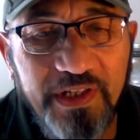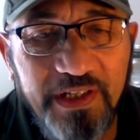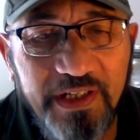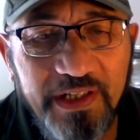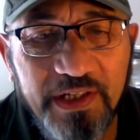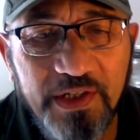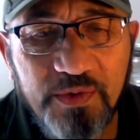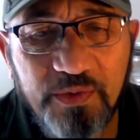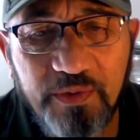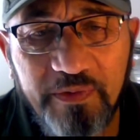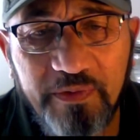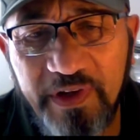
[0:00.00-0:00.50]

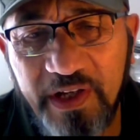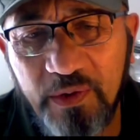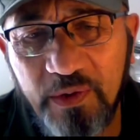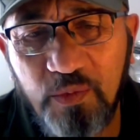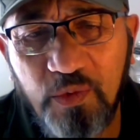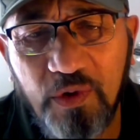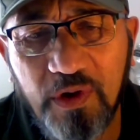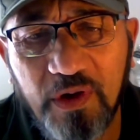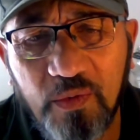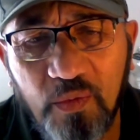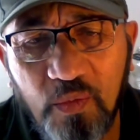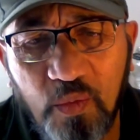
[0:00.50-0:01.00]
years, we've had
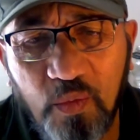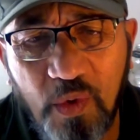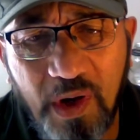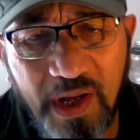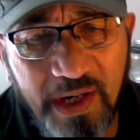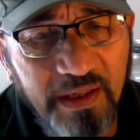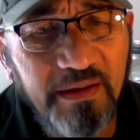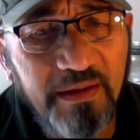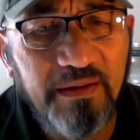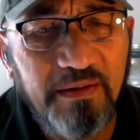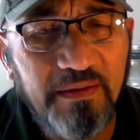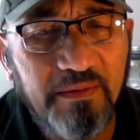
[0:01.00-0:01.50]
what
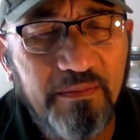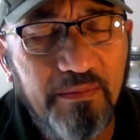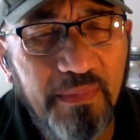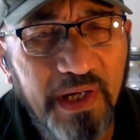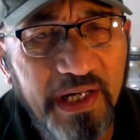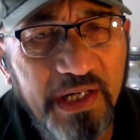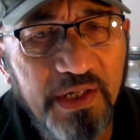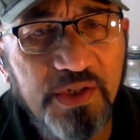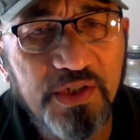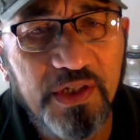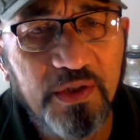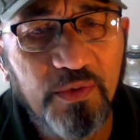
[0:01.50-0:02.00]
one
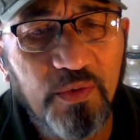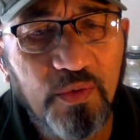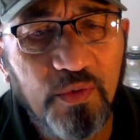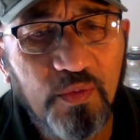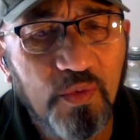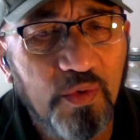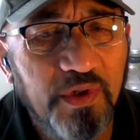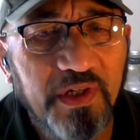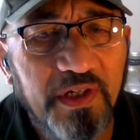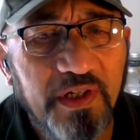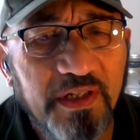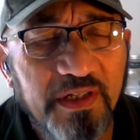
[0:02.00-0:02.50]
major
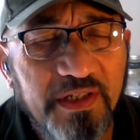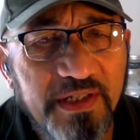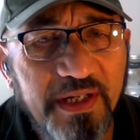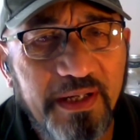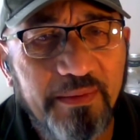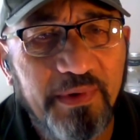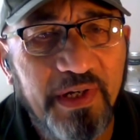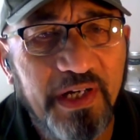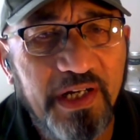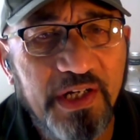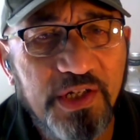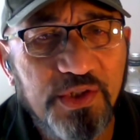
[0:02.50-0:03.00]
water
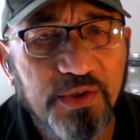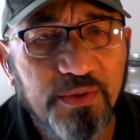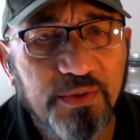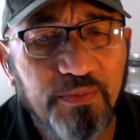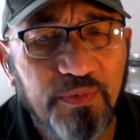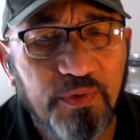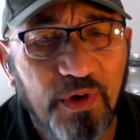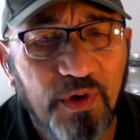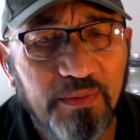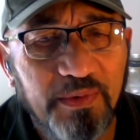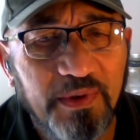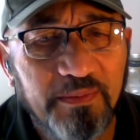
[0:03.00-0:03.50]
contamination
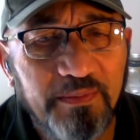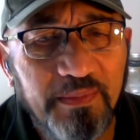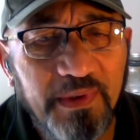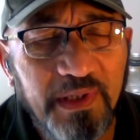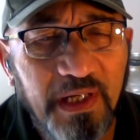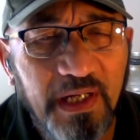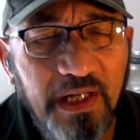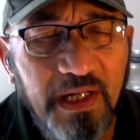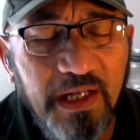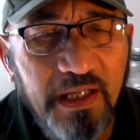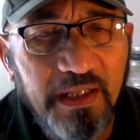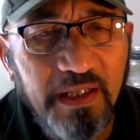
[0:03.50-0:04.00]
problem
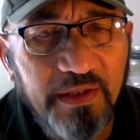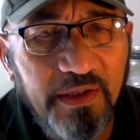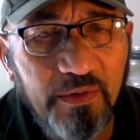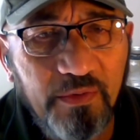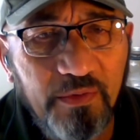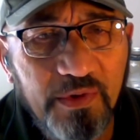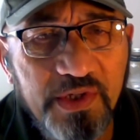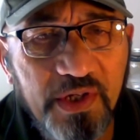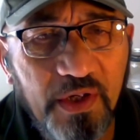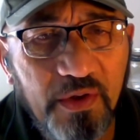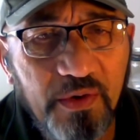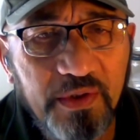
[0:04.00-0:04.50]
that
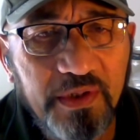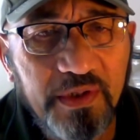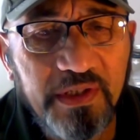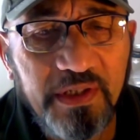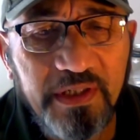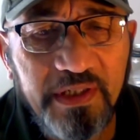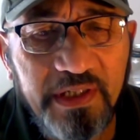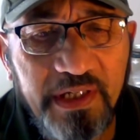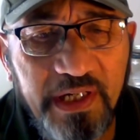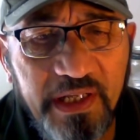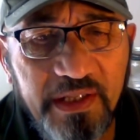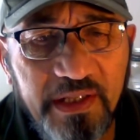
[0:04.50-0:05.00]
resulted
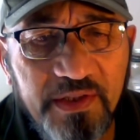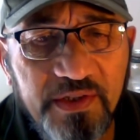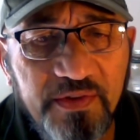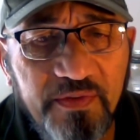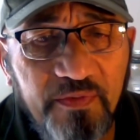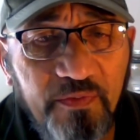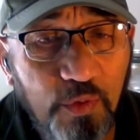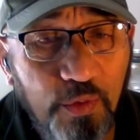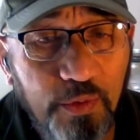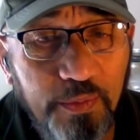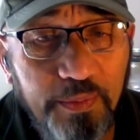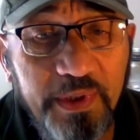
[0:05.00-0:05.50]
in deaths.
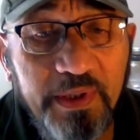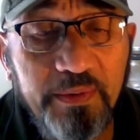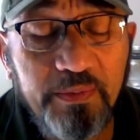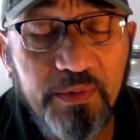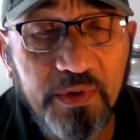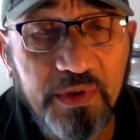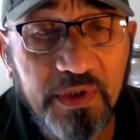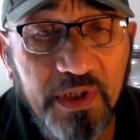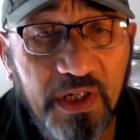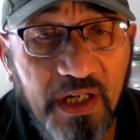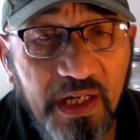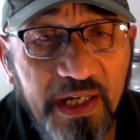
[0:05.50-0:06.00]
Four
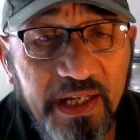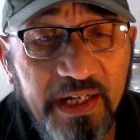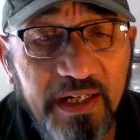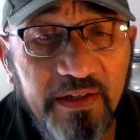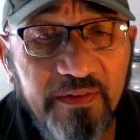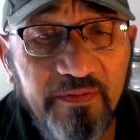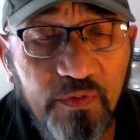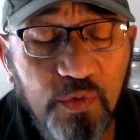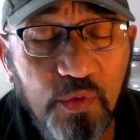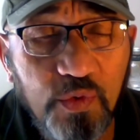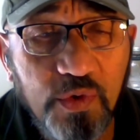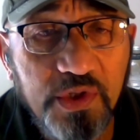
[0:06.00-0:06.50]
people died,
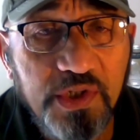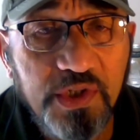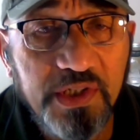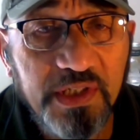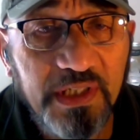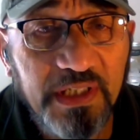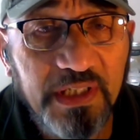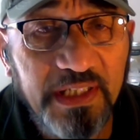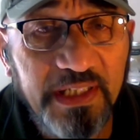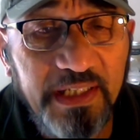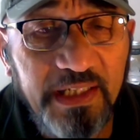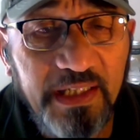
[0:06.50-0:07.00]

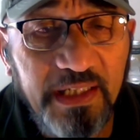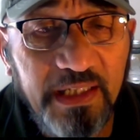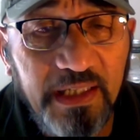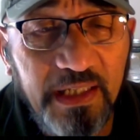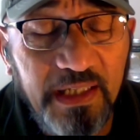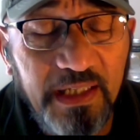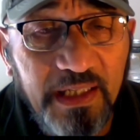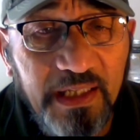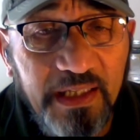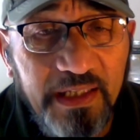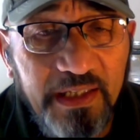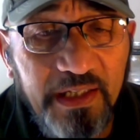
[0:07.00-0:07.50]
unfortunately
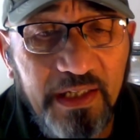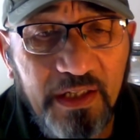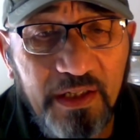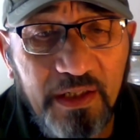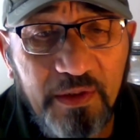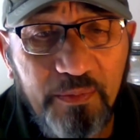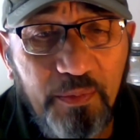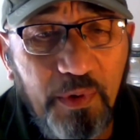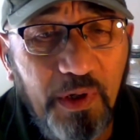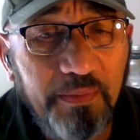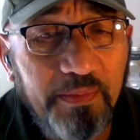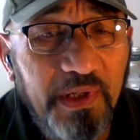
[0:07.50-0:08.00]
you know,
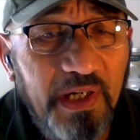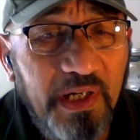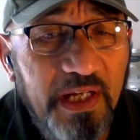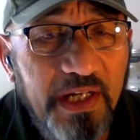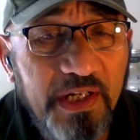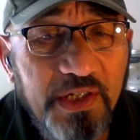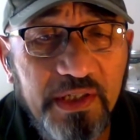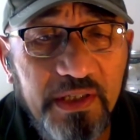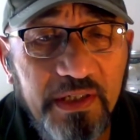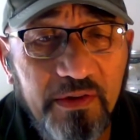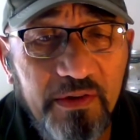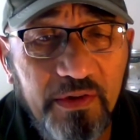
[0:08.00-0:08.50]
a
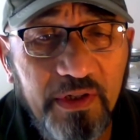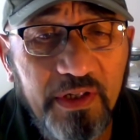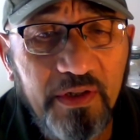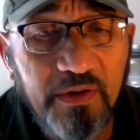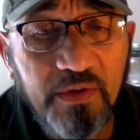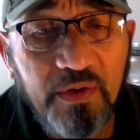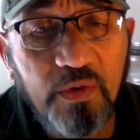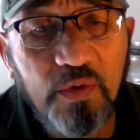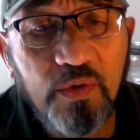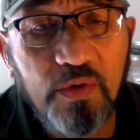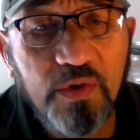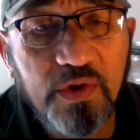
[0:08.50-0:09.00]
population area
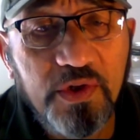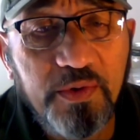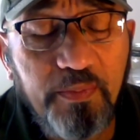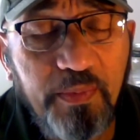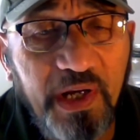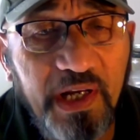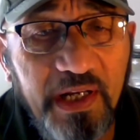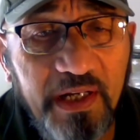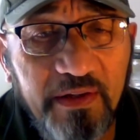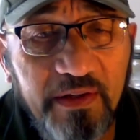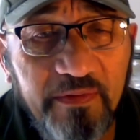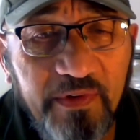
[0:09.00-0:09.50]
in Hawke's
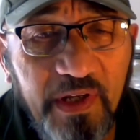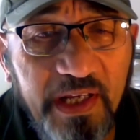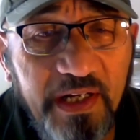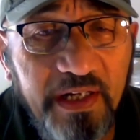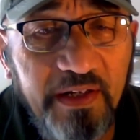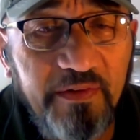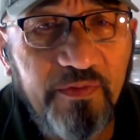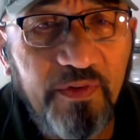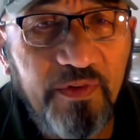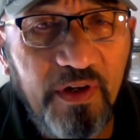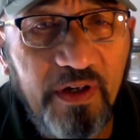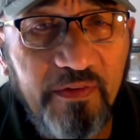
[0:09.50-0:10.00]
Bay of
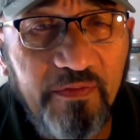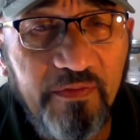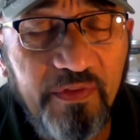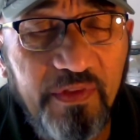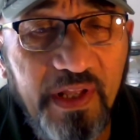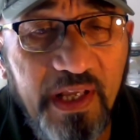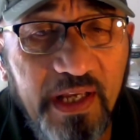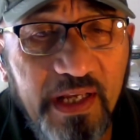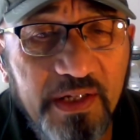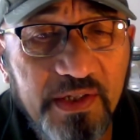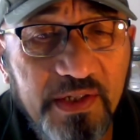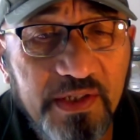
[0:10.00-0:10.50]

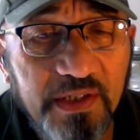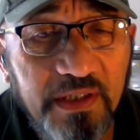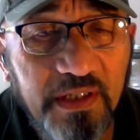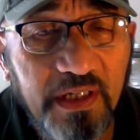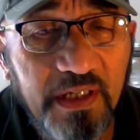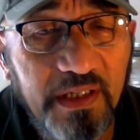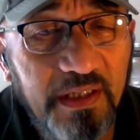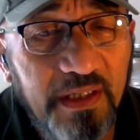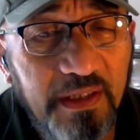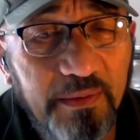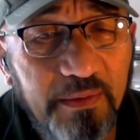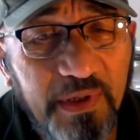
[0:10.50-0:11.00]
85,000,
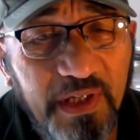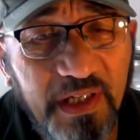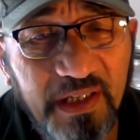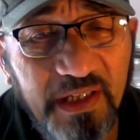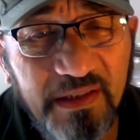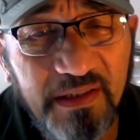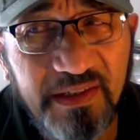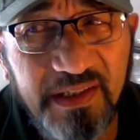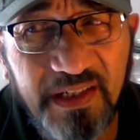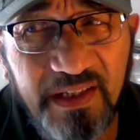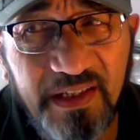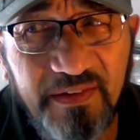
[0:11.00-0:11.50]
only
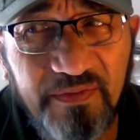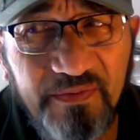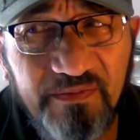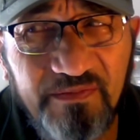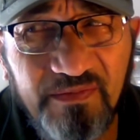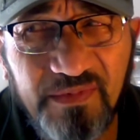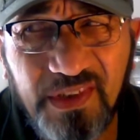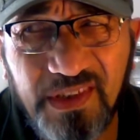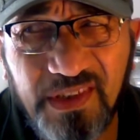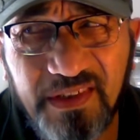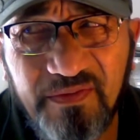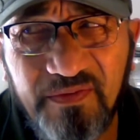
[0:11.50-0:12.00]
about uh,
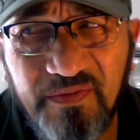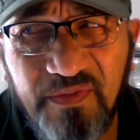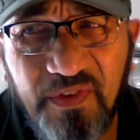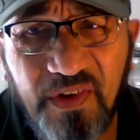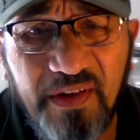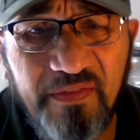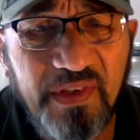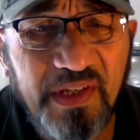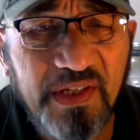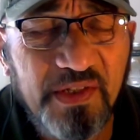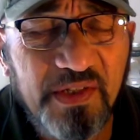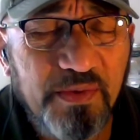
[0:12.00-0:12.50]

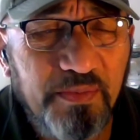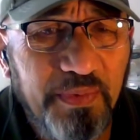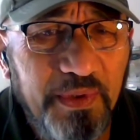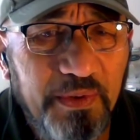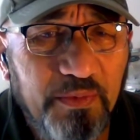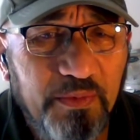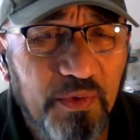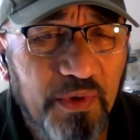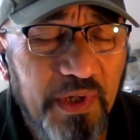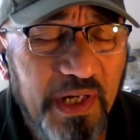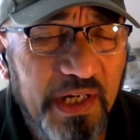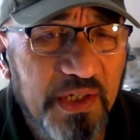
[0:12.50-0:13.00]
5,000
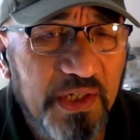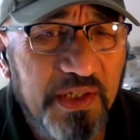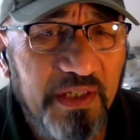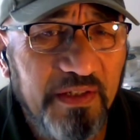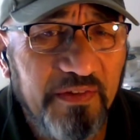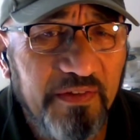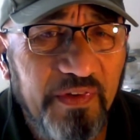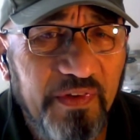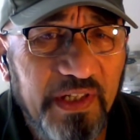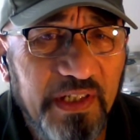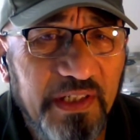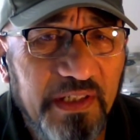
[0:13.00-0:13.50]
people were actually
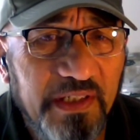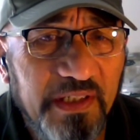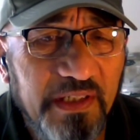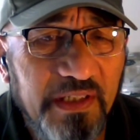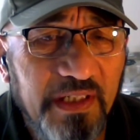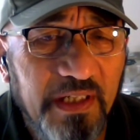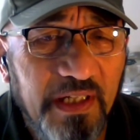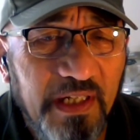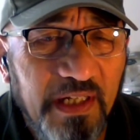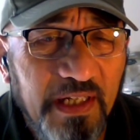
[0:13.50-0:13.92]
affected.